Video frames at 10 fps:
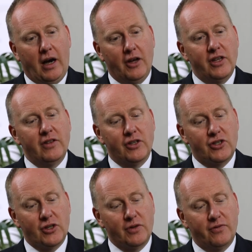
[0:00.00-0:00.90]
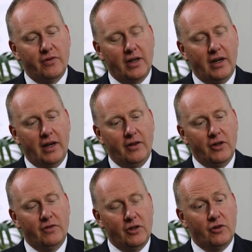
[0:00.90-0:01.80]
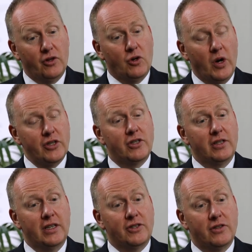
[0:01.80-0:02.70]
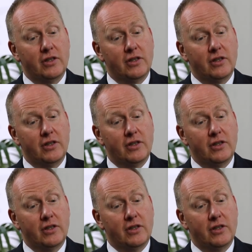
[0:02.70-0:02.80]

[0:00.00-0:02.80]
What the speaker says: I think there's sort of the question is